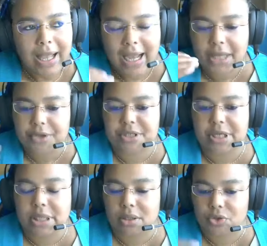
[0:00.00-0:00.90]
I
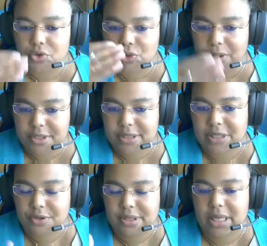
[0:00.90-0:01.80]
understand that to understand
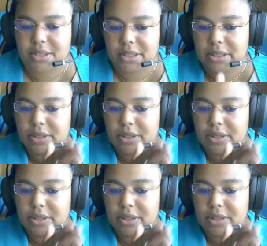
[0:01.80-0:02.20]
society,